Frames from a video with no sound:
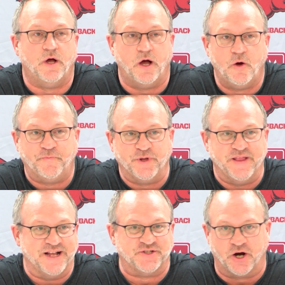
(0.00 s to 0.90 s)
Well, hopefully
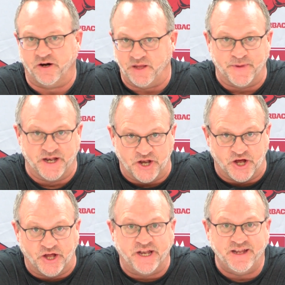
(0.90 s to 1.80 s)
that's already been
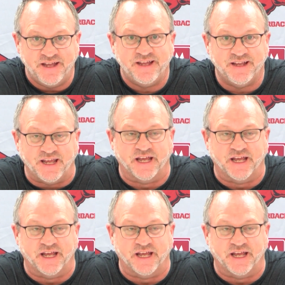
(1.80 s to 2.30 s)
done